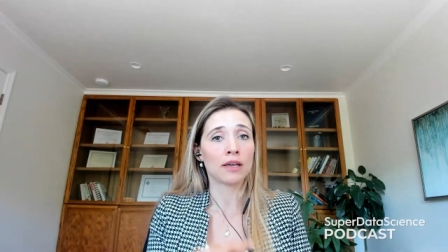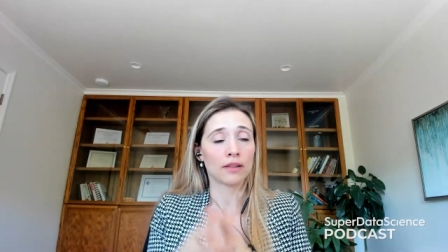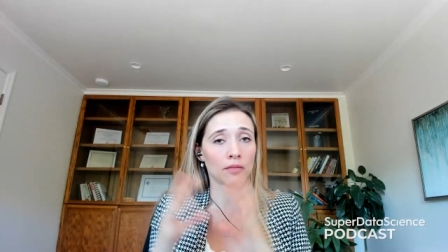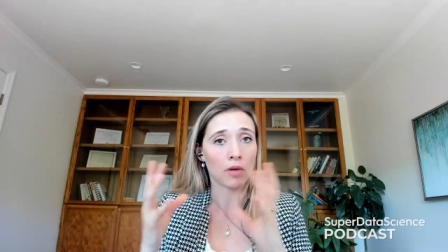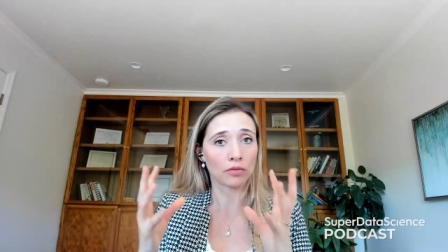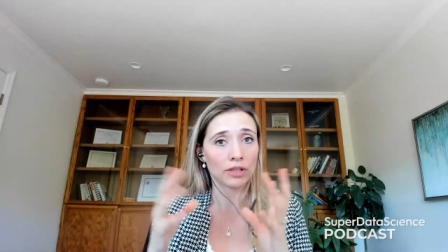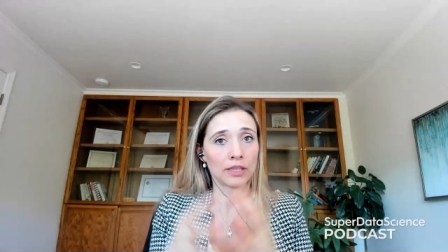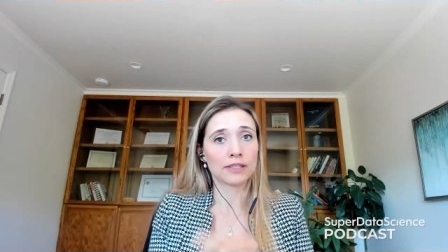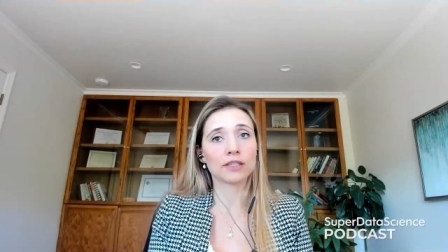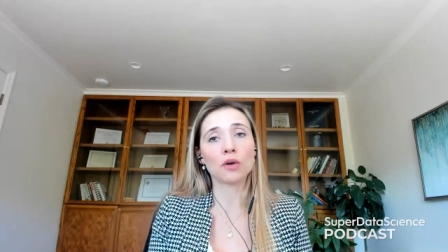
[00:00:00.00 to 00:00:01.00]
about
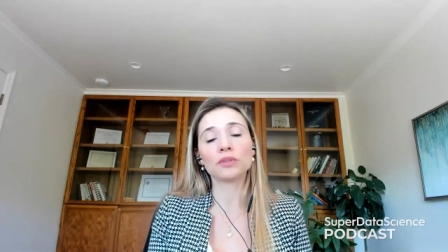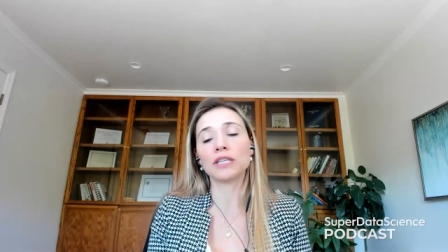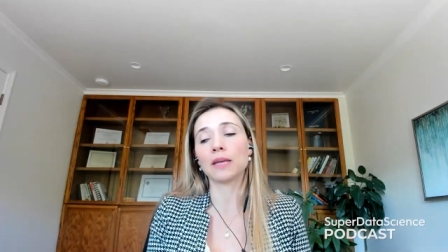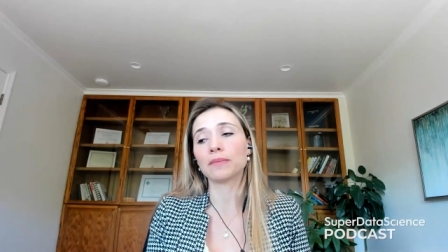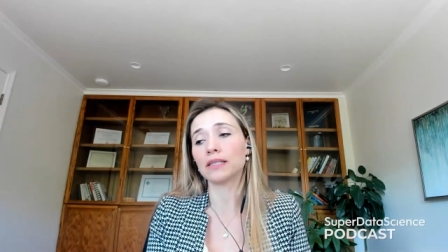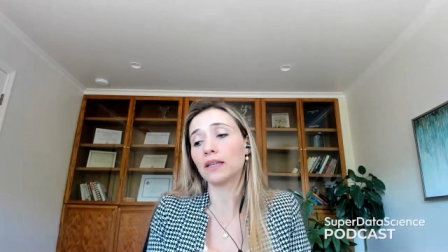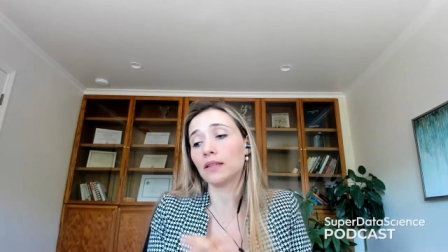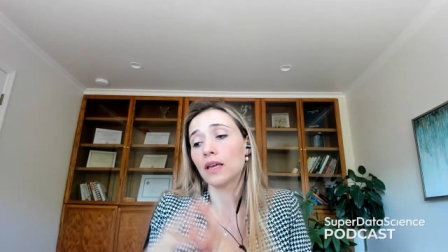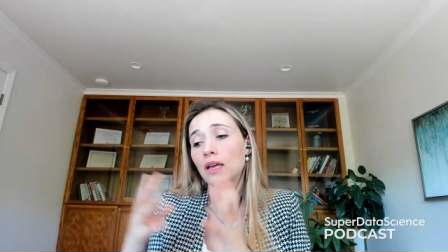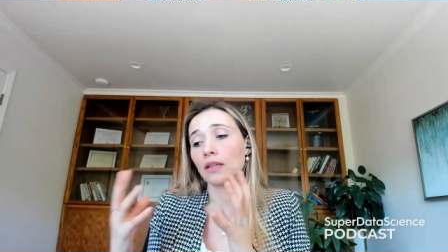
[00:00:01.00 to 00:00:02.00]
these code names, and then
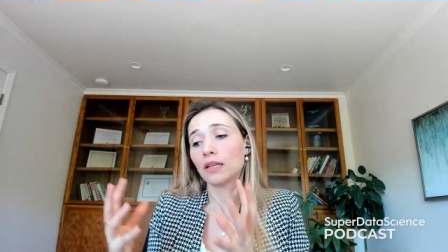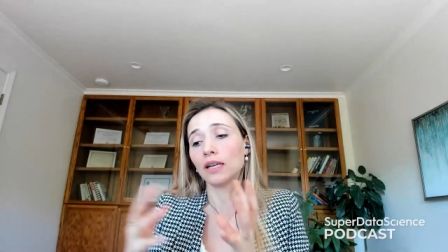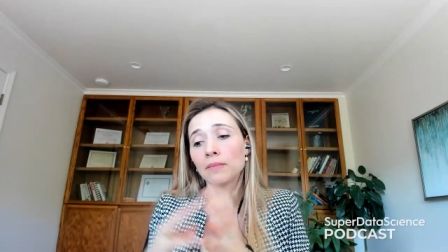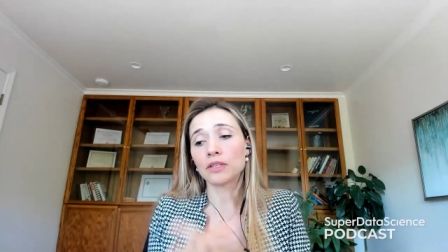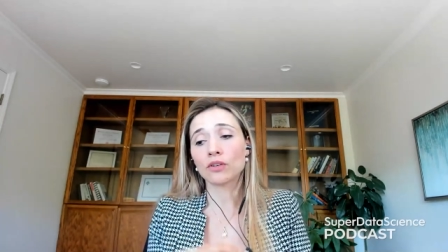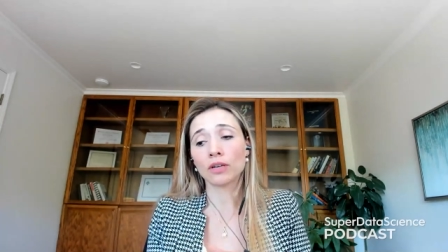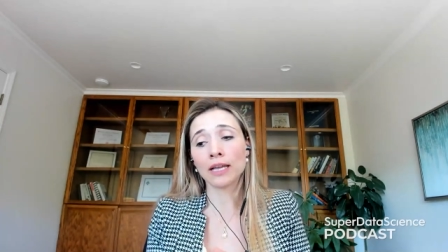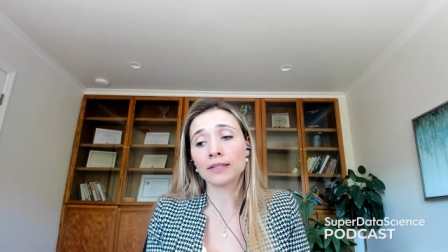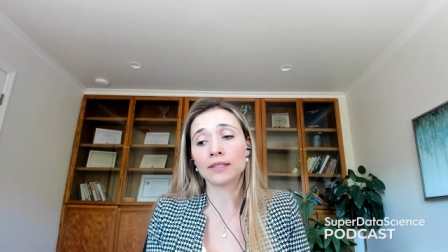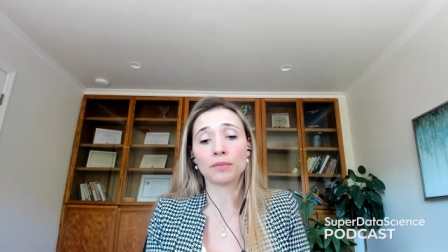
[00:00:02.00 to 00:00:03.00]
the LLM is going to
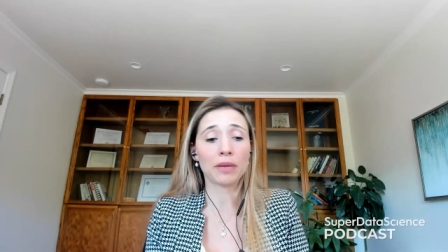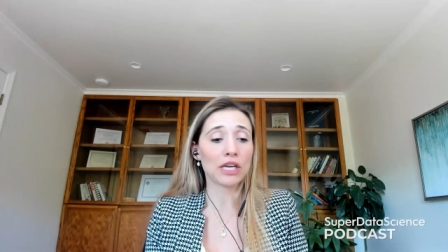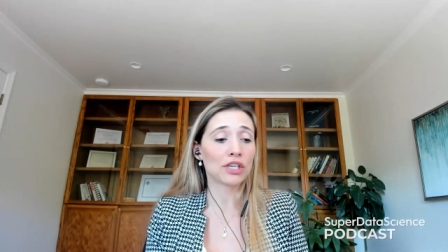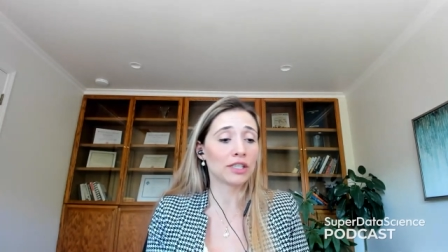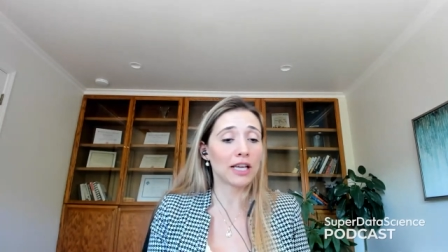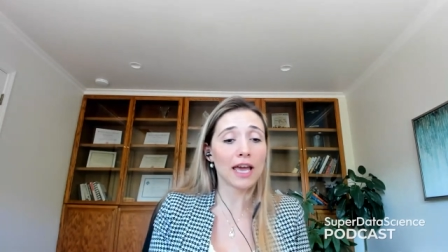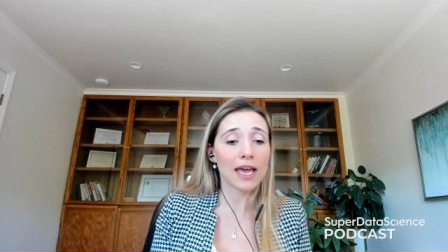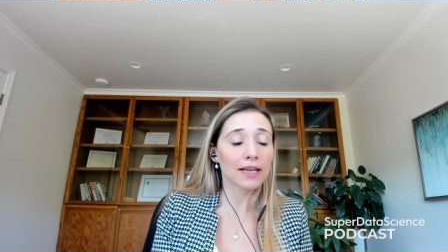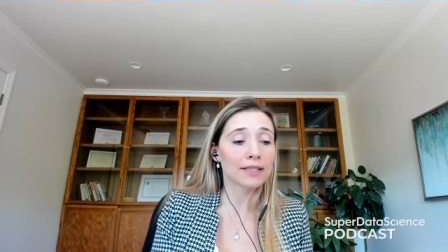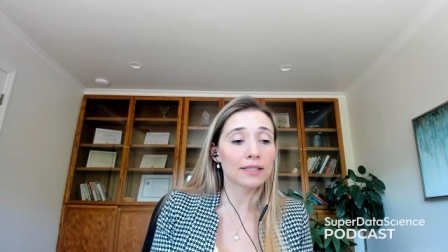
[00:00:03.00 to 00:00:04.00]
answer patient
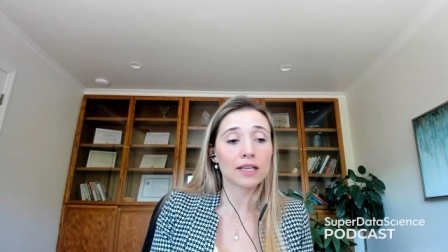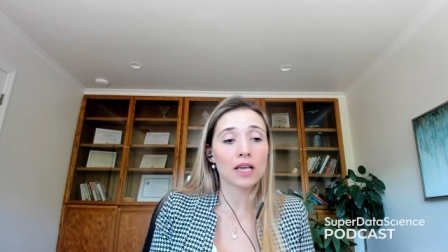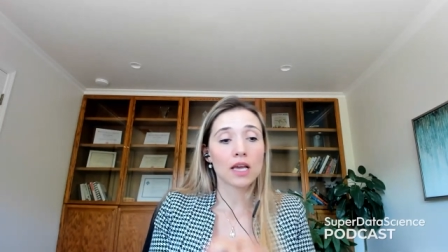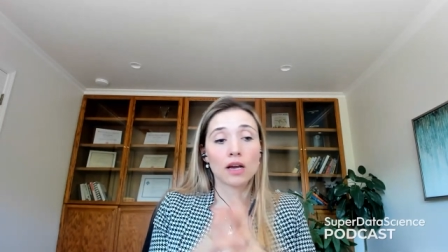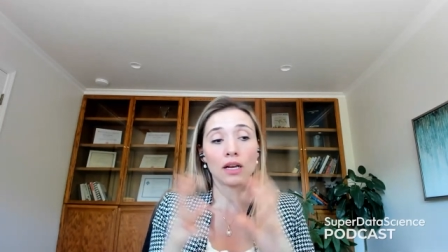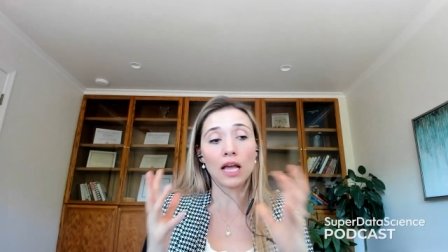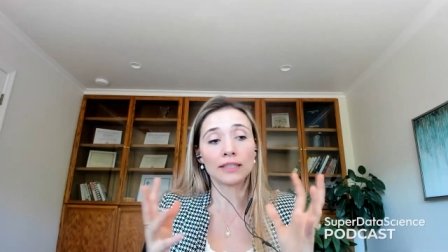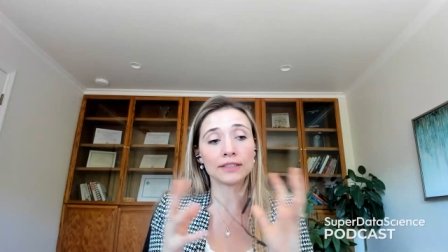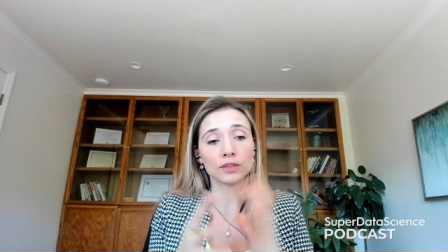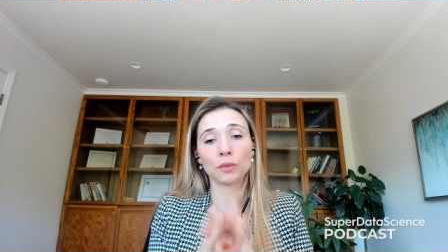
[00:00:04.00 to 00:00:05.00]
X
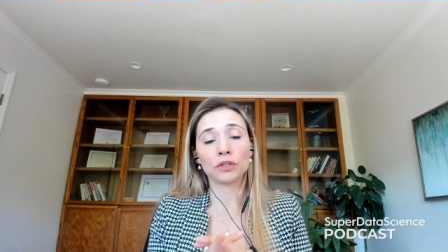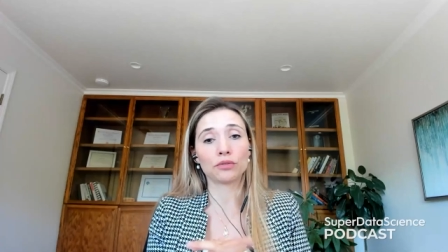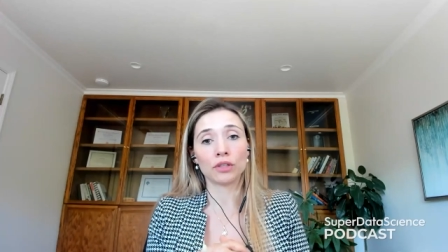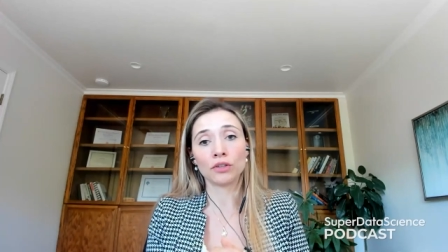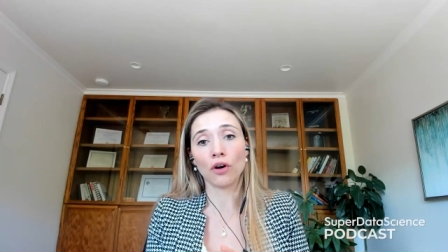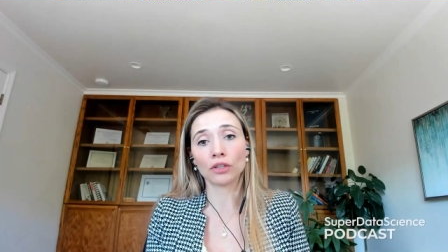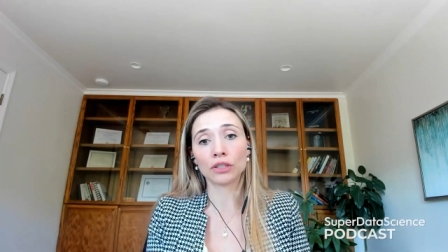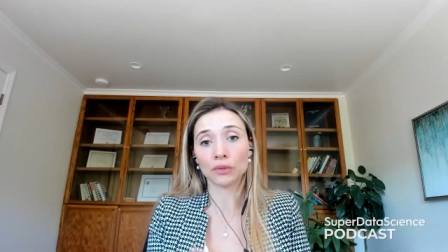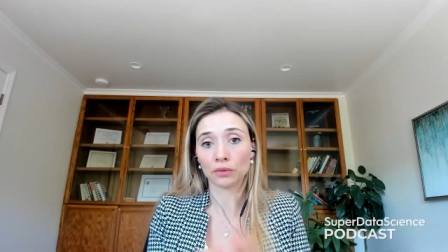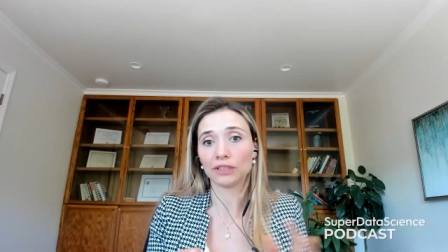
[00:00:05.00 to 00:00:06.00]
last went to the
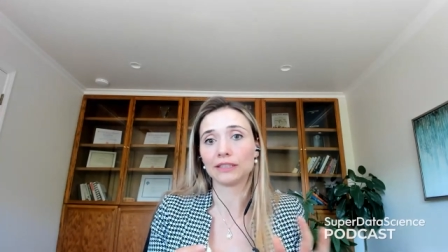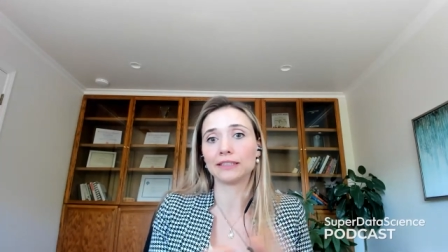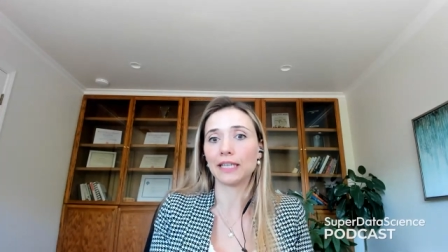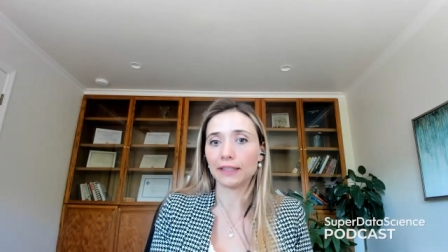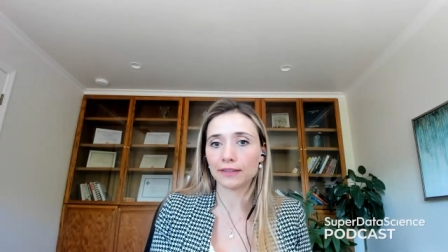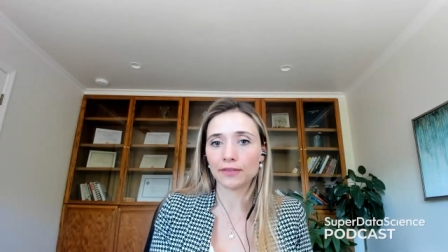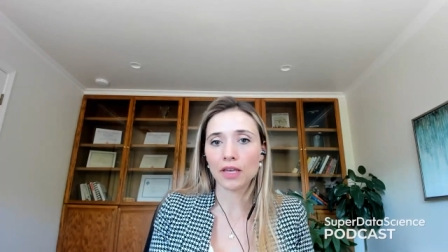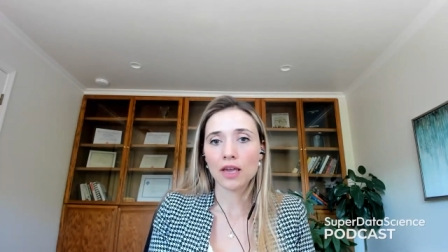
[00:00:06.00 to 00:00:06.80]
doctor on this date,